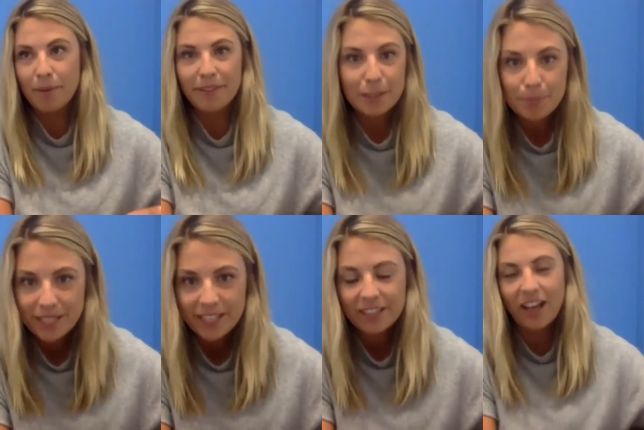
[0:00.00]
in this
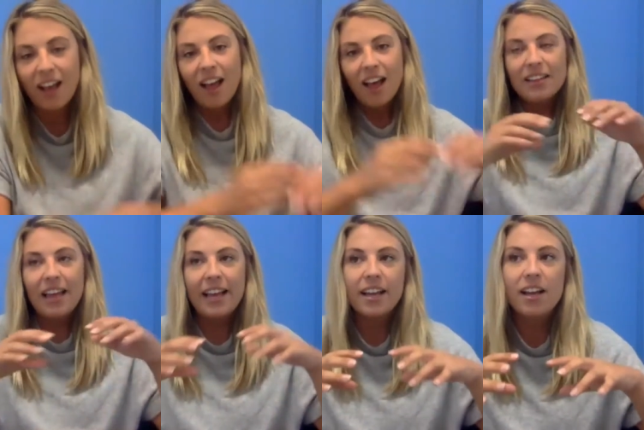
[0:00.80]
particular
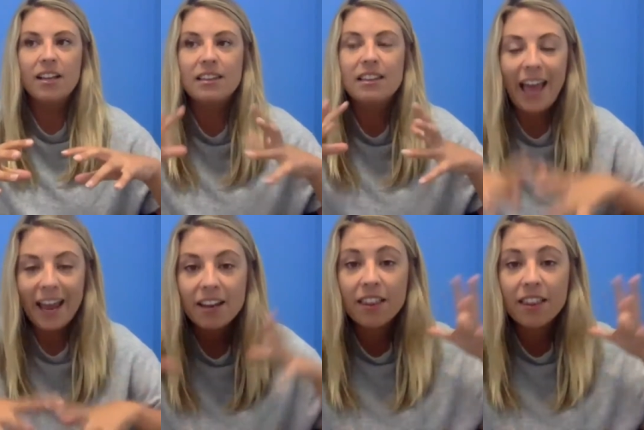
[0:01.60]
like let